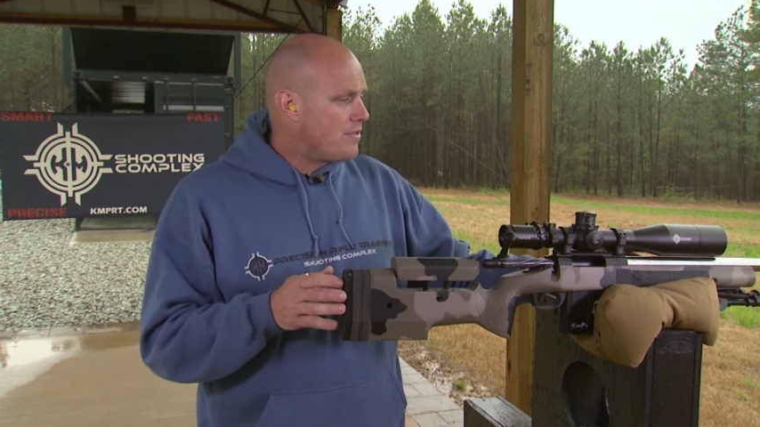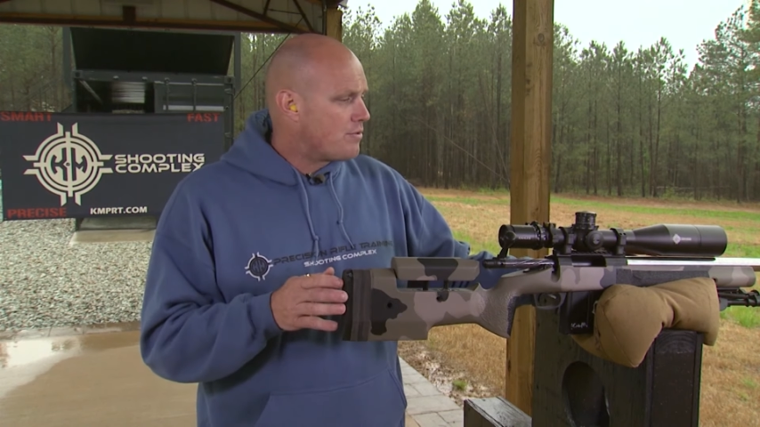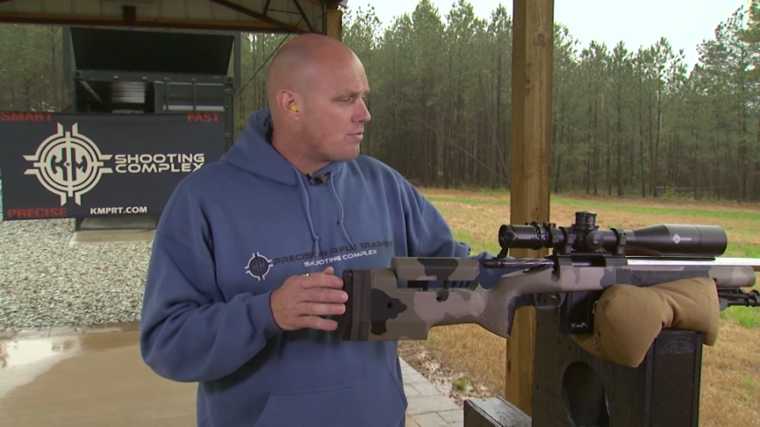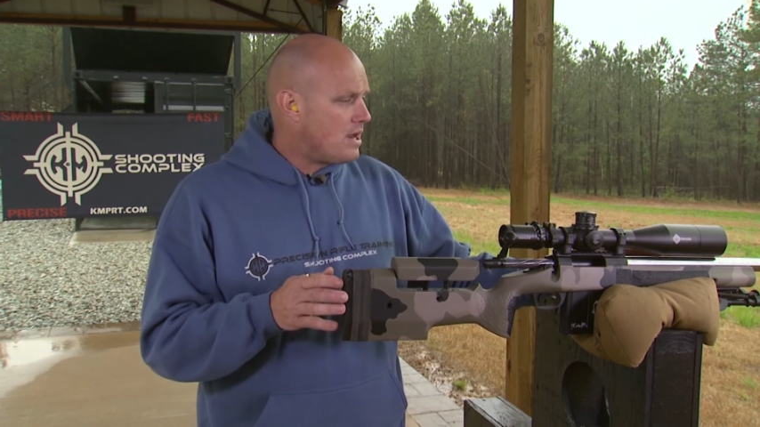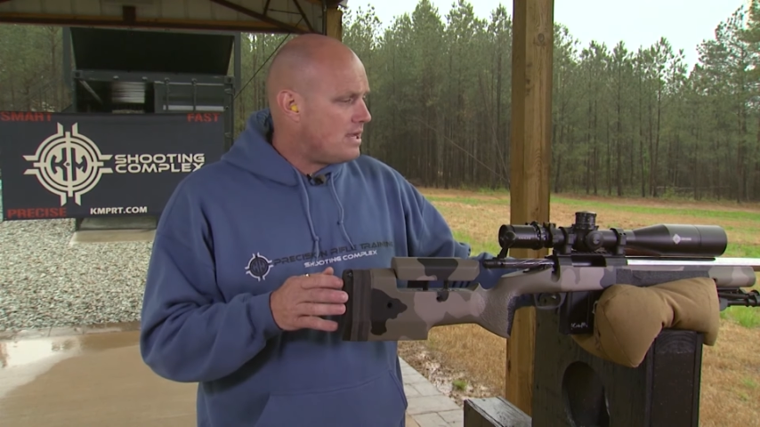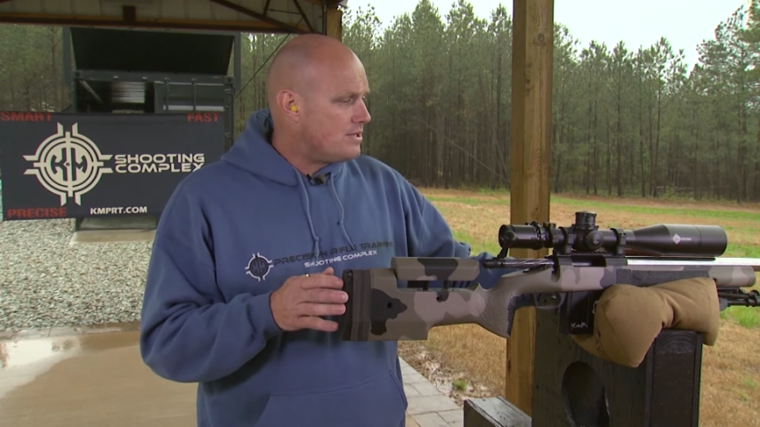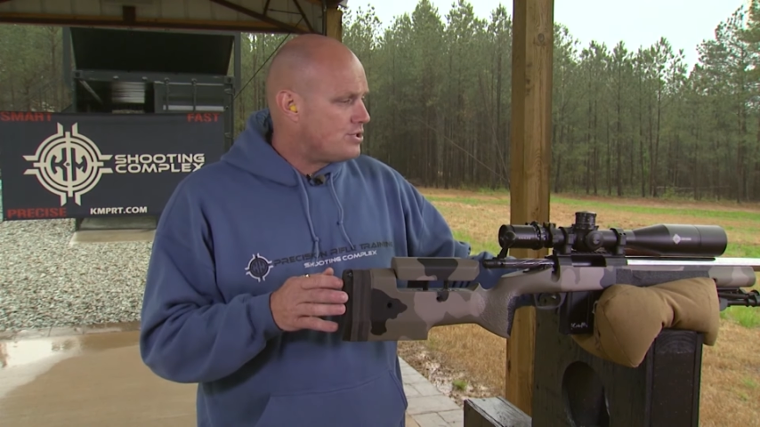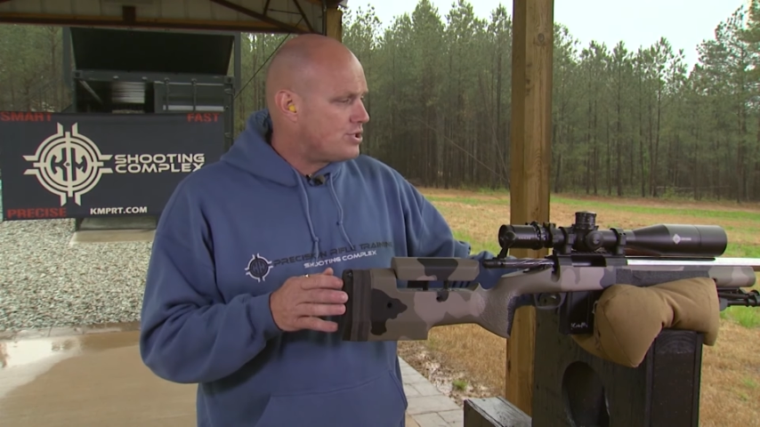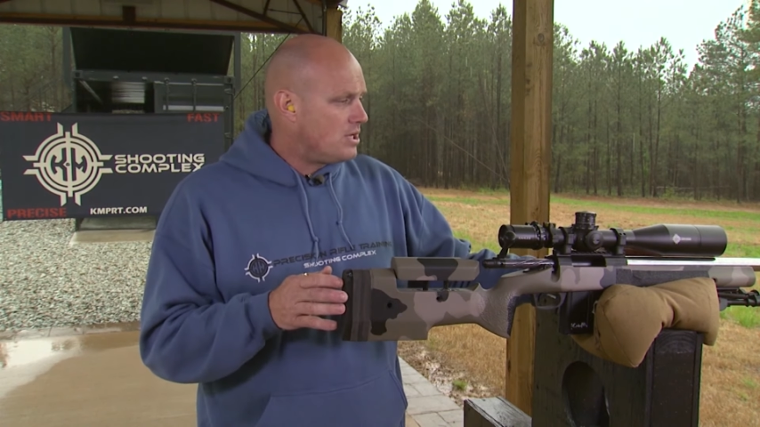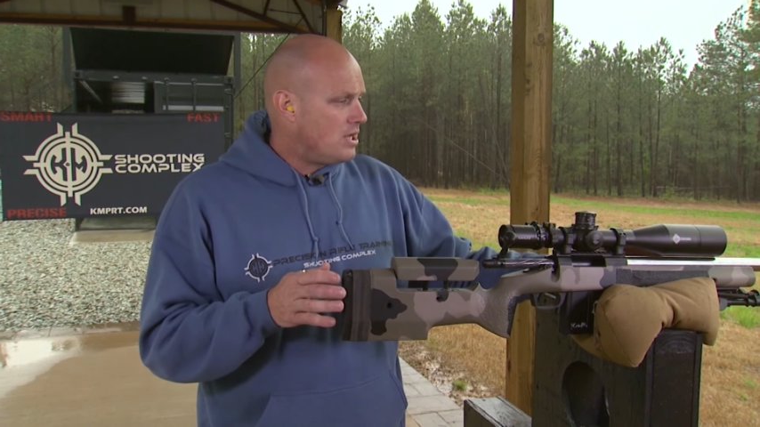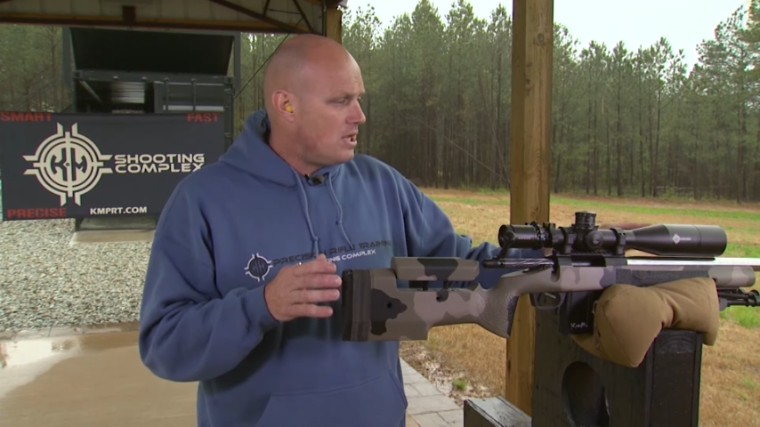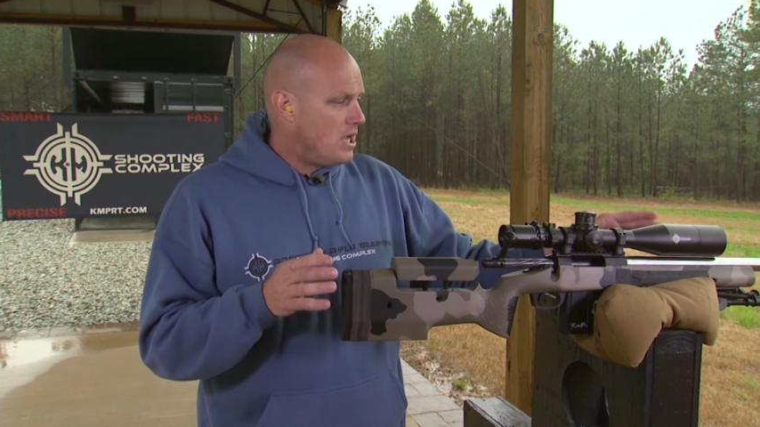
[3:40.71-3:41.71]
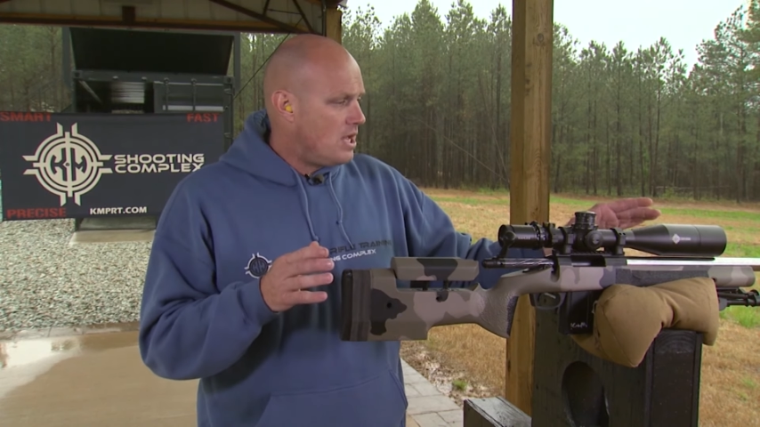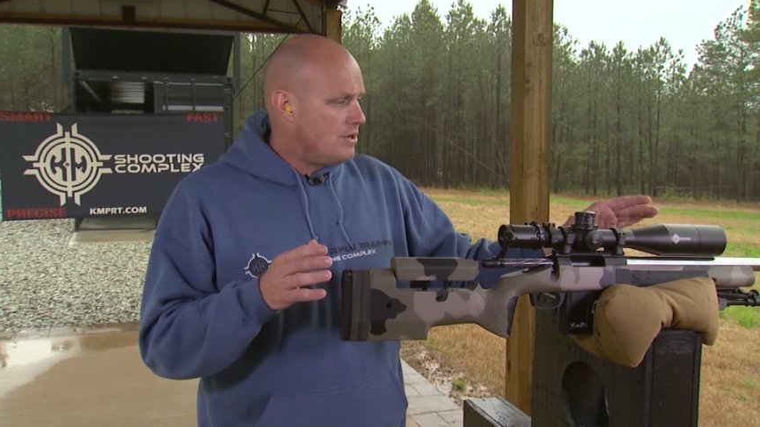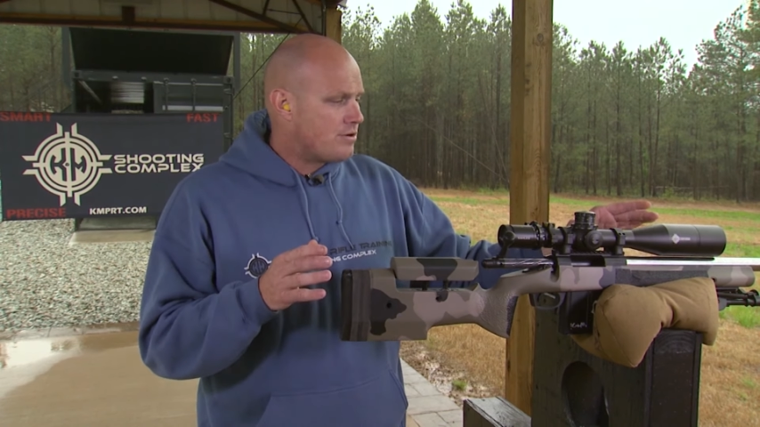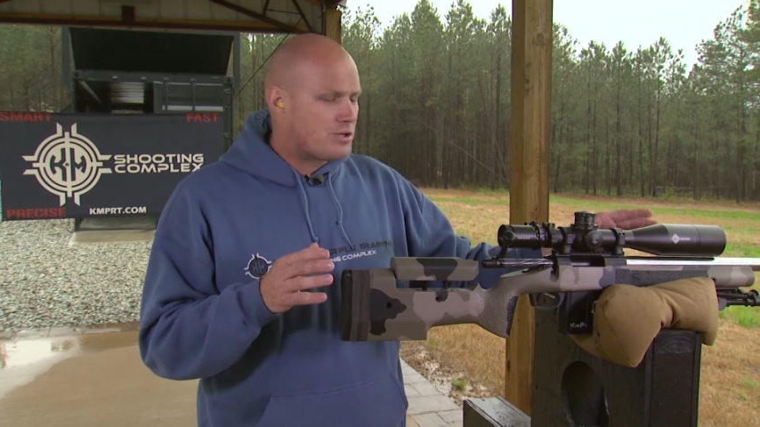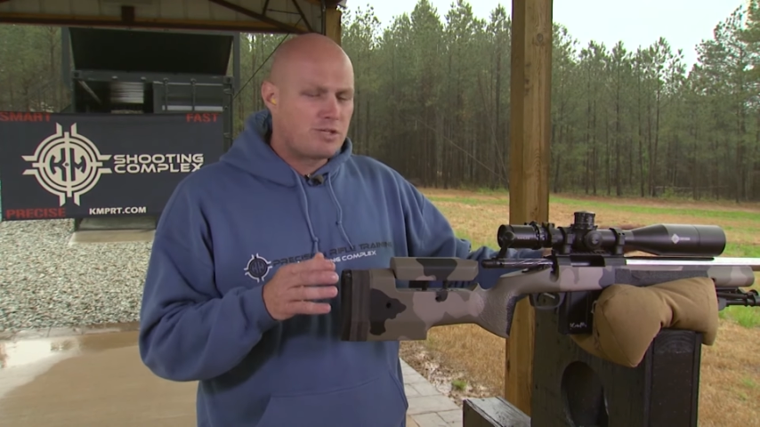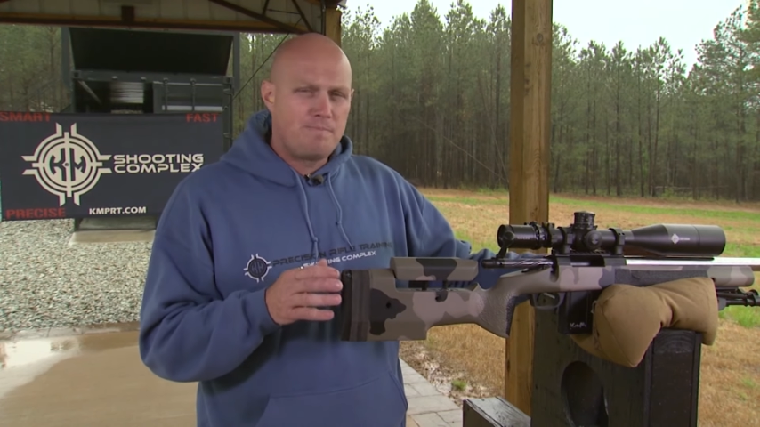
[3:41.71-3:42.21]
the range and
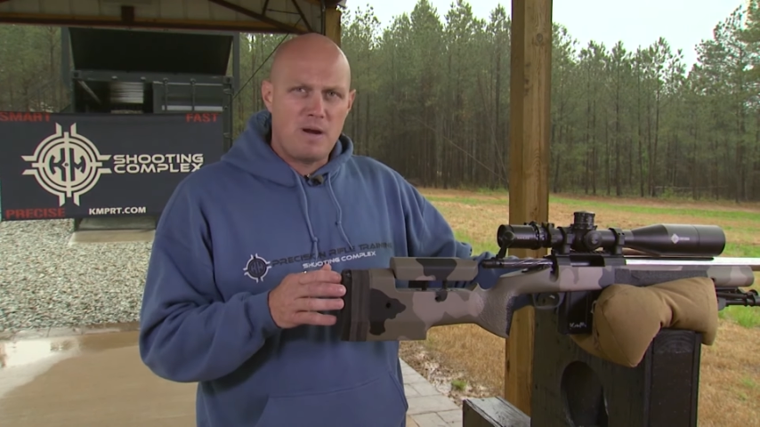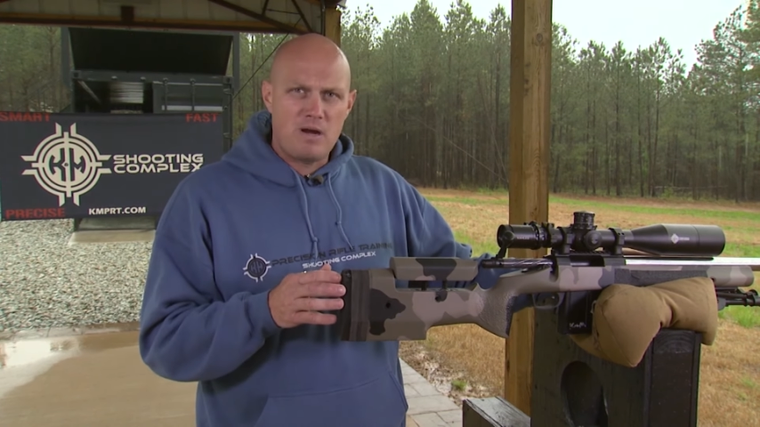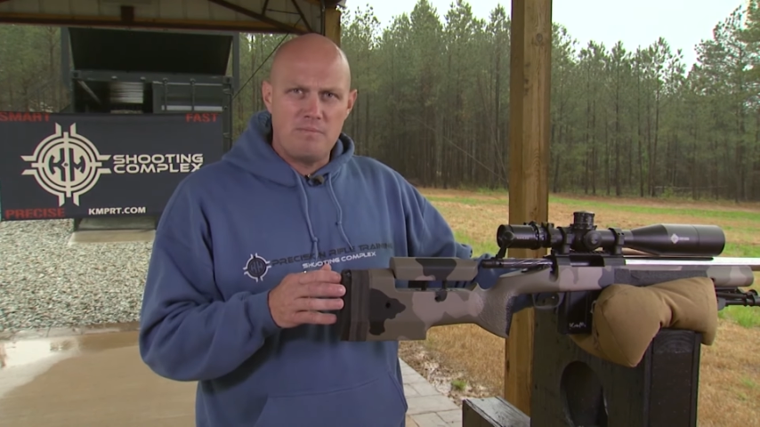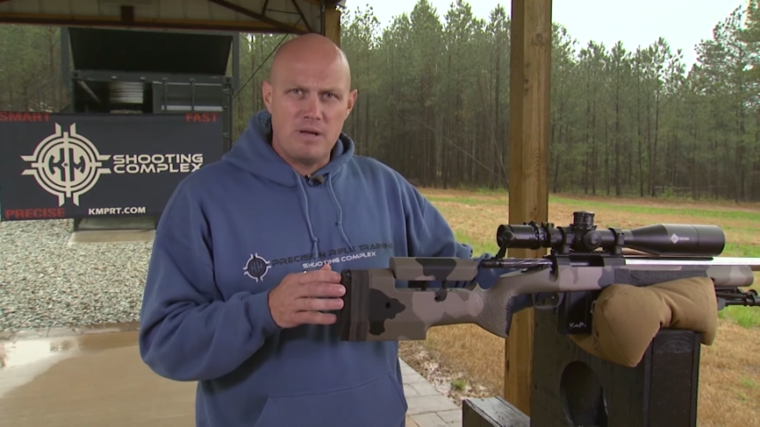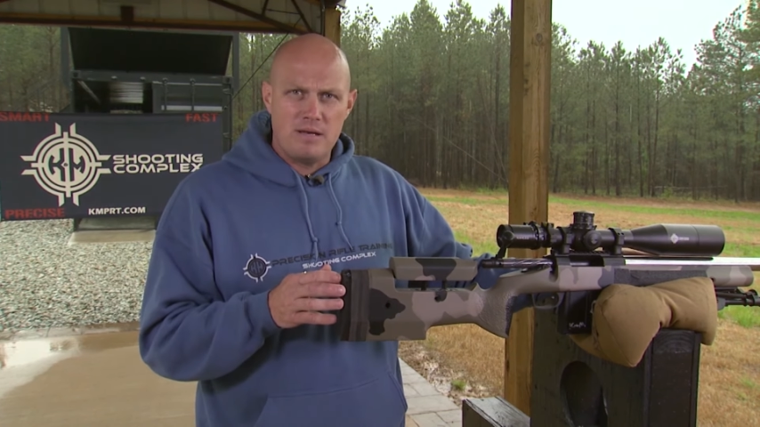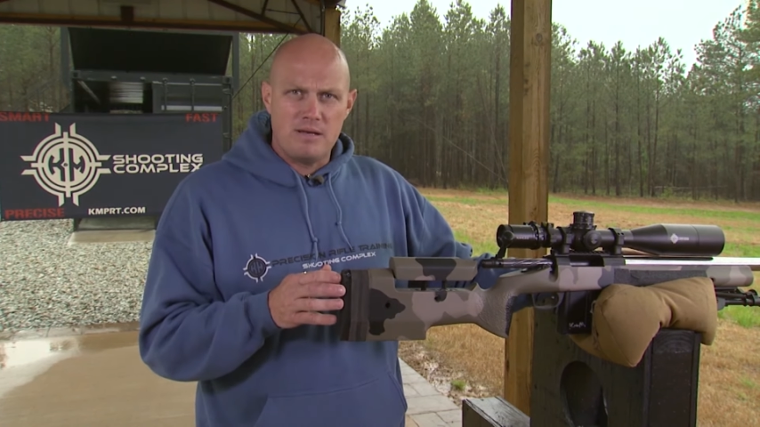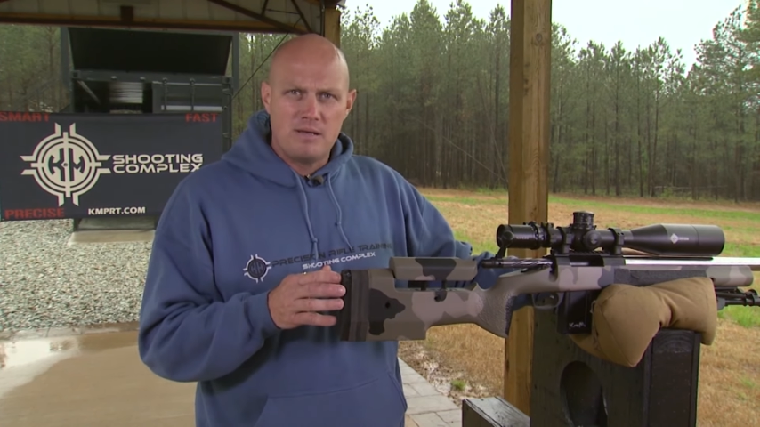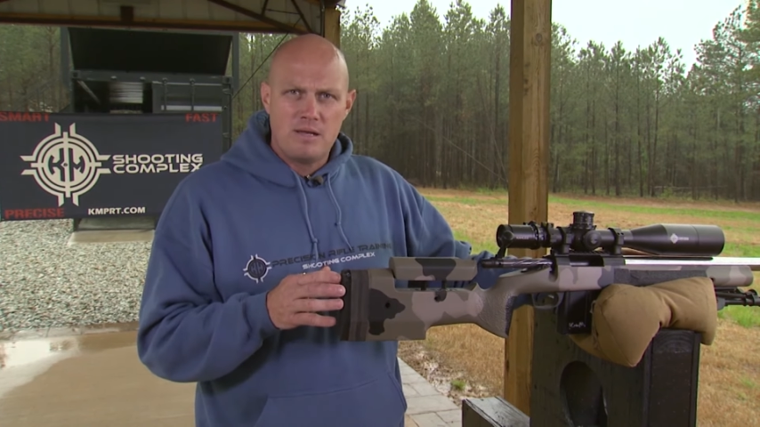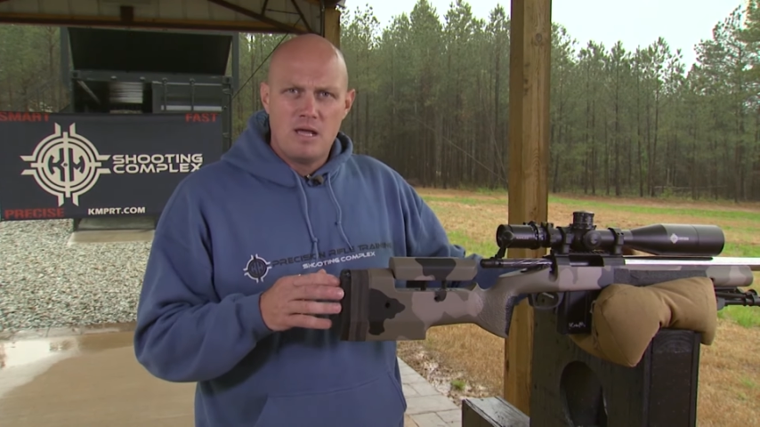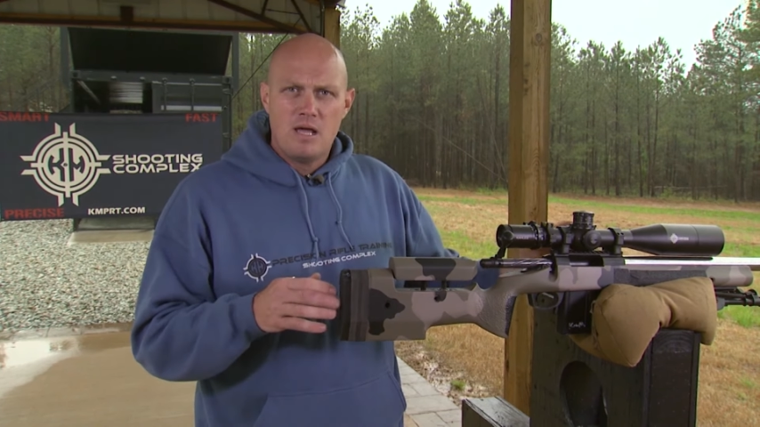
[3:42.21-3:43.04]
you're experimenting,